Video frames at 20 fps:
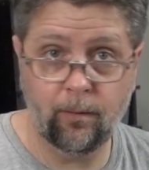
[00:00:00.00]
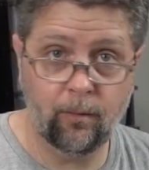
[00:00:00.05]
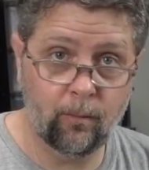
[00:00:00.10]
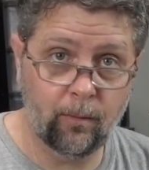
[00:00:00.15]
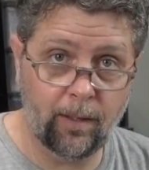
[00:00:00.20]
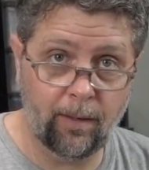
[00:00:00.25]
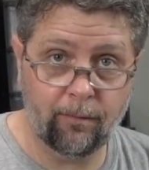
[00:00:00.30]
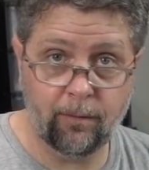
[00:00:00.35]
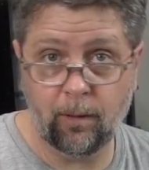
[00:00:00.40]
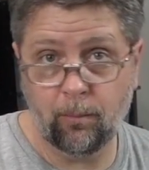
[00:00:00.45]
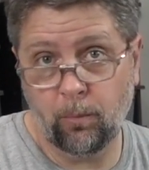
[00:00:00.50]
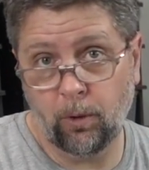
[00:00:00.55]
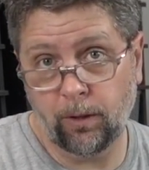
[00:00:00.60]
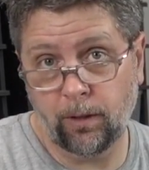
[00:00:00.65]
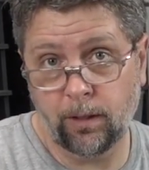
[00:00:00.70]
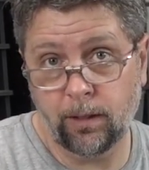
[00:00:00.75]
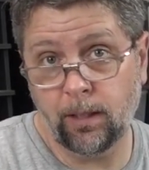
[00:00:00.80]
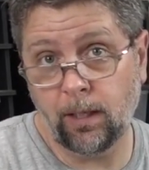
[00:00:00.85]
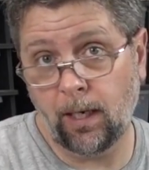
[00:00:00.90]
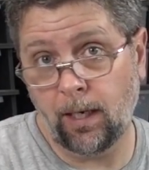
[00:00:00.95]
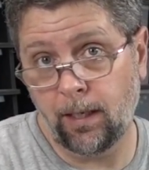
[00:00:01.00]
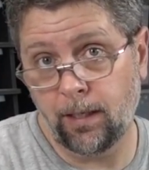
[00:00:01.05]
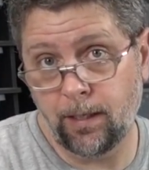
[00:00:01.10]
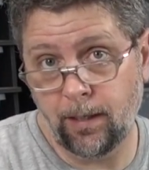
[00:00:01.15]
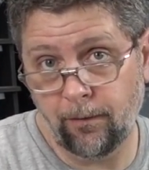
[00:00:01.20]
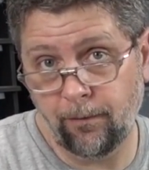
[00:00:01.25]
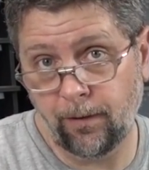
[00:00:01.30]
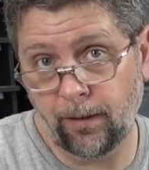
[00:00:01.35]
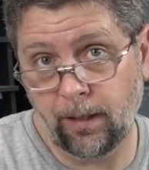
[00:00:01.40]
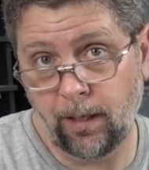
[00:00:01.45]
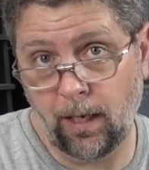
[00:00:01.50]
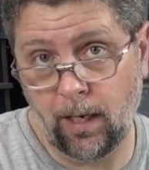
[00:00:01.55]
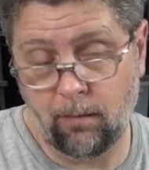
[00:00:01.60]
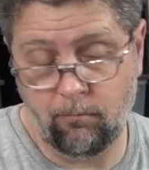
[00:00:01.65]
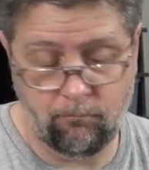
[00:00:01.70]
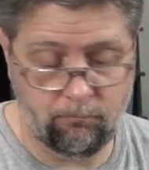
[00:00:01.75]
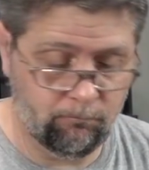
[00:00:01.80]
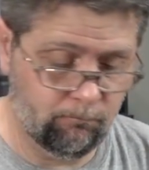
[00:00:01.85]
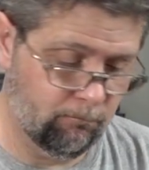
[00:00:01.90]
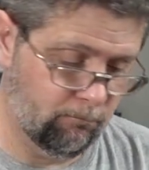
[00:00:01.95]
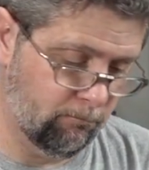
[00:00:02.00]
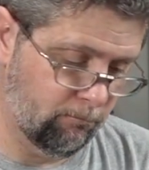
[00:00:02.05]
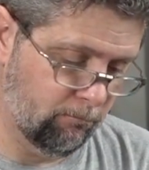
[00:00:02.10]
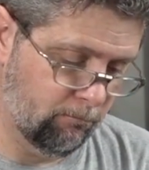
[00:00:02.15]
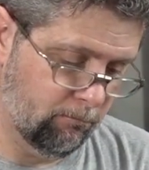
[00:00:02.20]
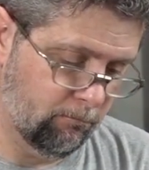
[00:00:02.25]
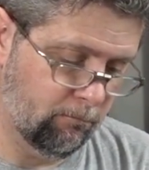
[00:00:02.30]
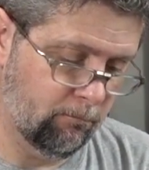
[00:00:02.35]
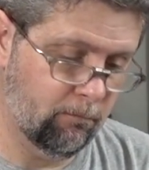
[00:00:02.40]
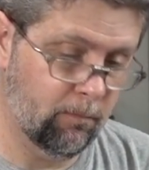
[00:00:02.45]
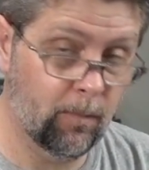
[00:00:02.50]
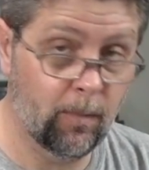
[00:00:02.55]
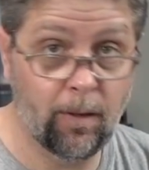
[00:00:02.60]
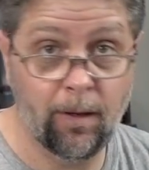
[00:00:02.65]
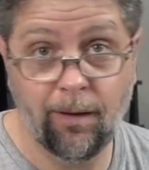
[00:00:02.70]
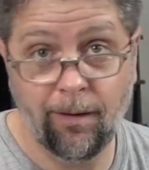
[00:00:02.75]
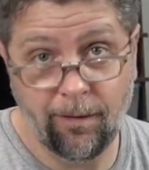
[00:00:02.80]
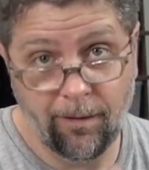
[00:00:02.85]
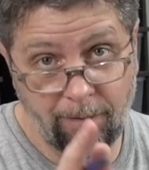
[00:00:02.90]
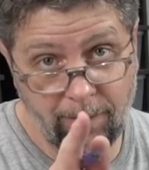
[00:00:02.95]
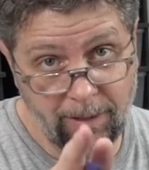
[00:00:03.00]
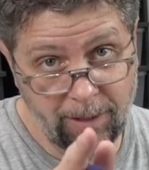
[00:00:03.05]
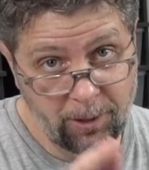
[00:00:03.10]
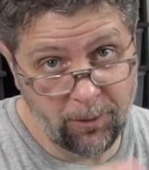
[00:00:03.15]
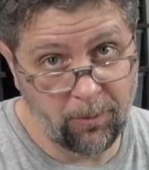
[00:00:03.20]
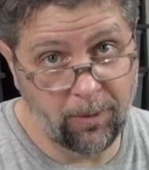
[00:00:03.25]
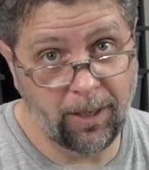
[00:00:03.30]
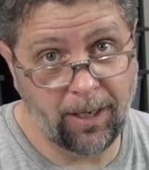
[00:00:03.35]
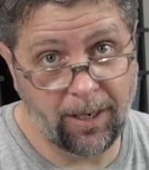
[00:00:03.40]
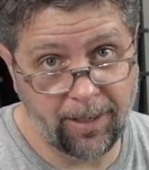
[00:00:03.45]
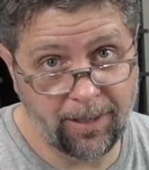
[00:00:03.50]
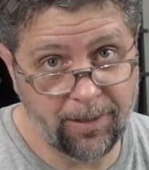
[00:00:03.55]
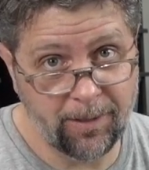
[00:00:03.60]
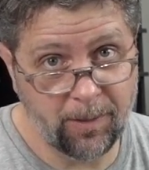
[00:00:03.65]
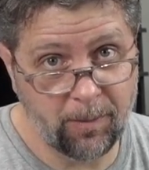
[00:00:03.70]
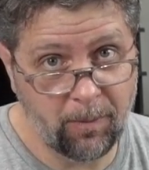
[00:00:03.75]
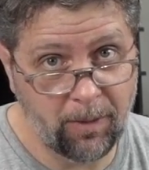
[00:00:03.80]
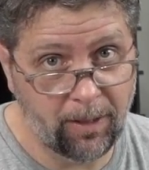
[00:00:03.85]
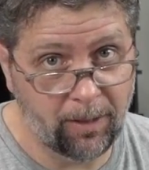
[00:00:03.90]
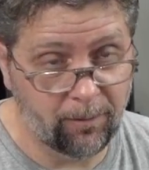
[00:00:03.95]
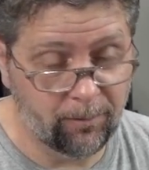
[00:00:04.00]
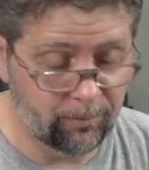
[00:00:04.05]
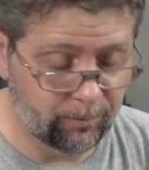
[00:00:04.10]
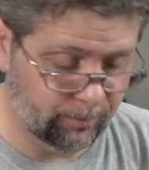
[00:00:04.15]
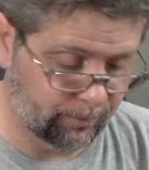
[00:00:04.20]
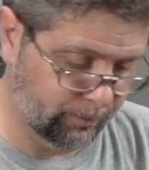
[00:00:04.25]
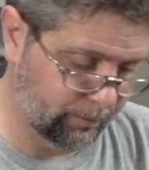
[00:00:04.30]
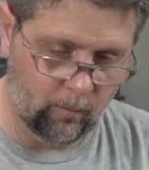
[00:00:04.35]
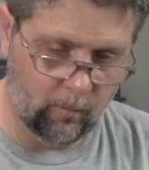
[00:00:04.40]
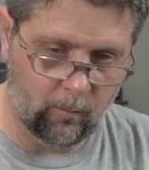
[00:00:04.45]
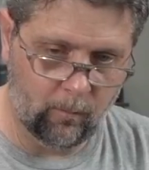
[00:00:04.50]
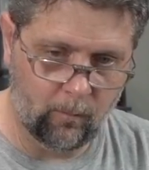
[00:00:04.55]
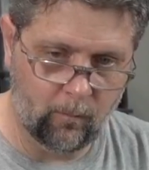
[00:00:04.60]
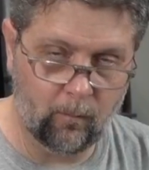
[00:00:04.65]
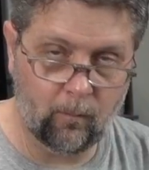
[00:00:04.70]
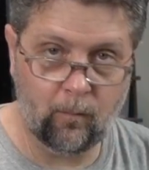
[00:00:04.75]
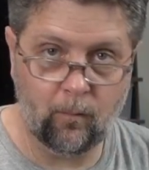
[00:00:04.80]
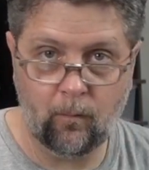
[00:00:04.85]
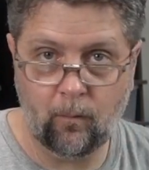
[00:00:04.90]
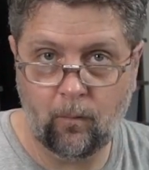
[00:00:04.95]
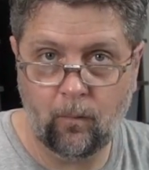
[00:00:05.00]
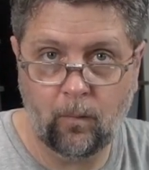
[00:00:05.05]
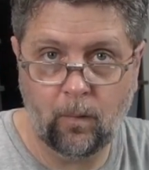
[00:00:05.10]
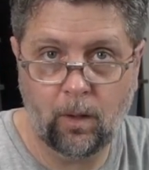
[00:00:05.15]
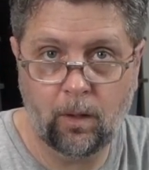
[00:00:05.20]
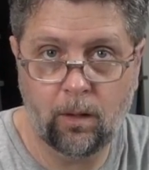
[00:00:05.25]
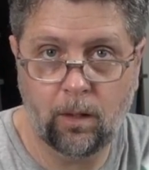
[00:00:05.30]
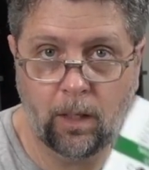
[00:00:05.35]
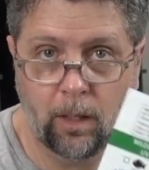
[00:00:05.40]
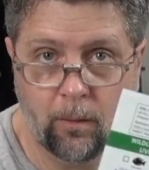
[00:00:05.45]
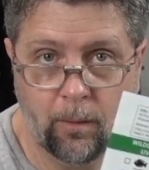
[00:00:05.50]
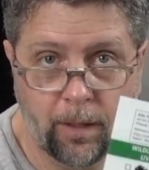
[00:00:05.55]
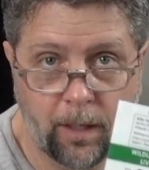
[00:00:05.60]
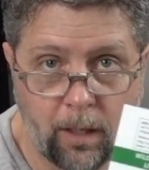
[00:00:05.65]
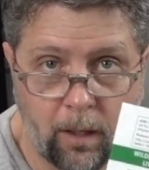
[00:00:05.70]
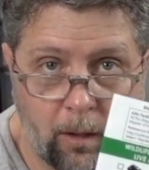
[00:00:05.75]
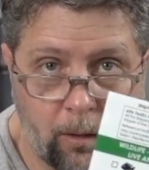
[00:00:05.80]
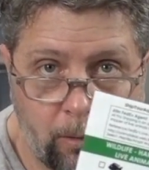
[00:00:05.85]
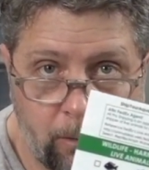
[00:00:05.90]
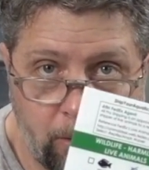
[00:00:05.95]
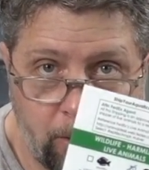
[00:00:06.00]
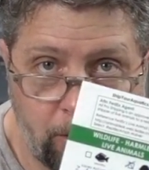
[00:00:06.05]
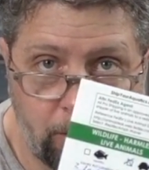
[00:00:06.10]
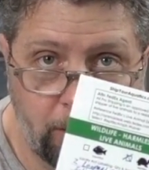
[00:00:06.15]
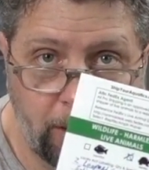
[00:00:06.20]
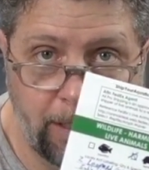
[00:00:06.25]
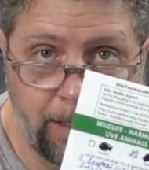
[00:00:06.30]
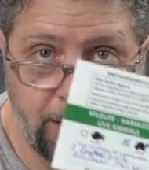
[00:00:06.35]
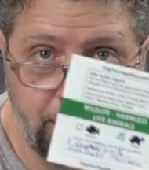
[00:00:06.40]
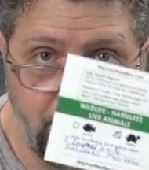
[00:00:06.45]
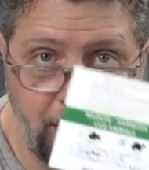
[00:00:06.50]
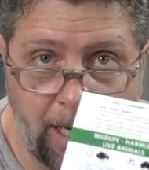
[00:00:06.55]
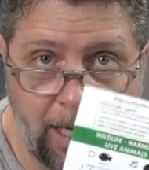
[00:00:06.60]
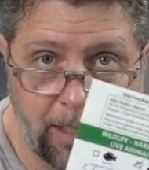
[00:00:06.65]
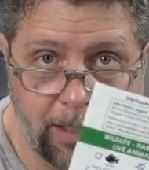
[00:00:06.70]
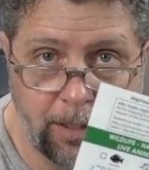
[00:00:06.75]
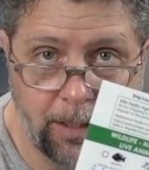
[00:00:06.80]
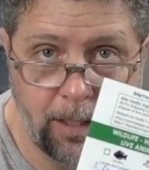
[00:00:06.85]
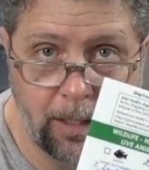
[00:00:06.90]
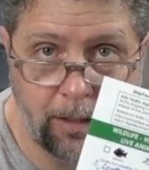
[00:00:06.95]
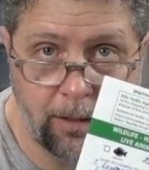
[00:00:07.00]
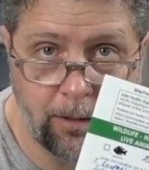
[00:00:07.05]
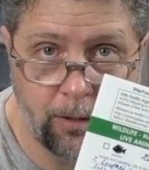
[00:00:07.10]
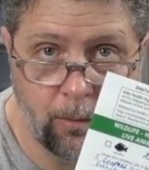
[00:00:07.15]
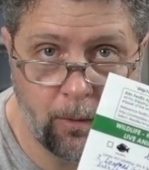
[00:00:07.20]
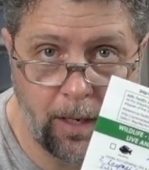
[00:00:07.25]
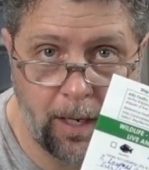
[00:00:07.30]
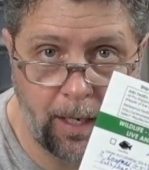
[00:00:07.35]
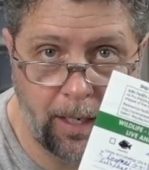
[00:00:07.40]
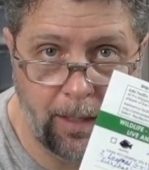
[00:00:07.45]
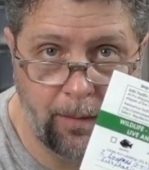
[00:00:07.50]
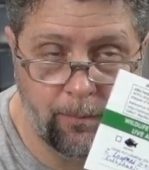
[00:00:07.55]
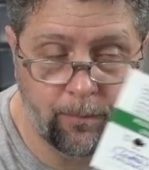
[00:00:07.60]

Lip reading: we have to put the scientific name. This one I can spell. There we go. Lacey Act sticker ready.